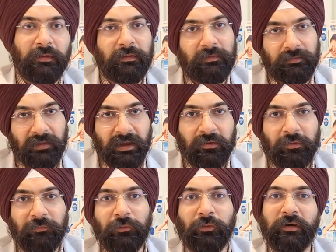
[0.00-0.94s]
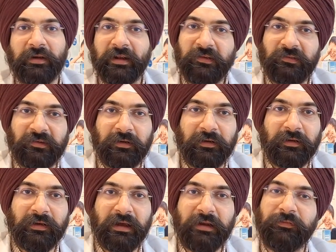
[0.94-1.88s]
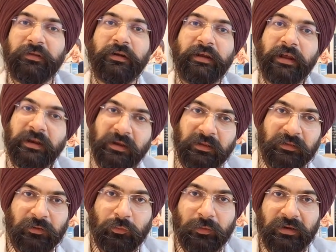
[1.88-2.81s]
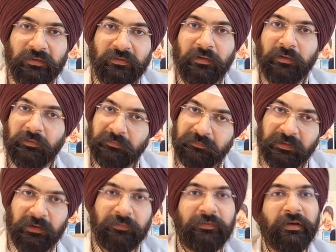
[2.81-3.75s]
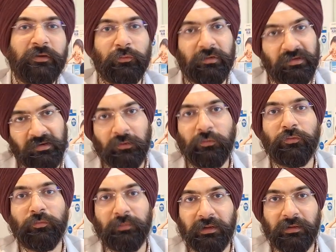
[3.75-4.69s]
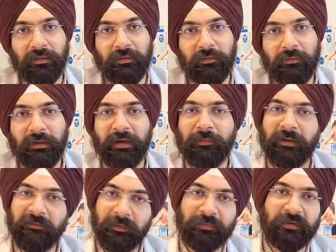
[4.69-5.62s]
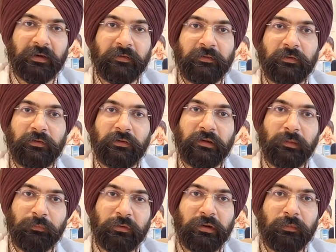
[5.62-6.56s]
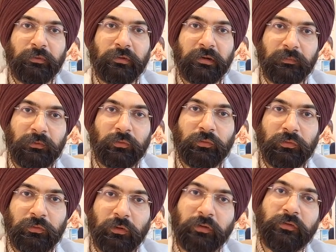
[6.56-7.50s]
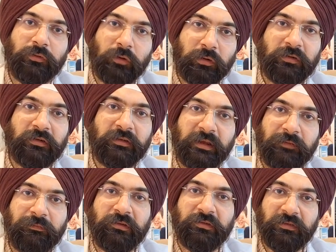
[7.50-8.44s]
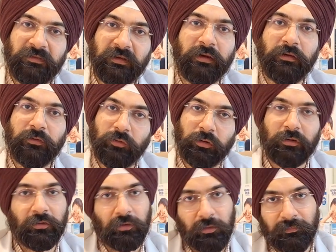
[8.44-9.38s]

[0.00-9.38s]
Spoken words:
Thank you for your attention, and if there are any other queries, feel free to reach out to me via my website www.drdigvijaySingh.com.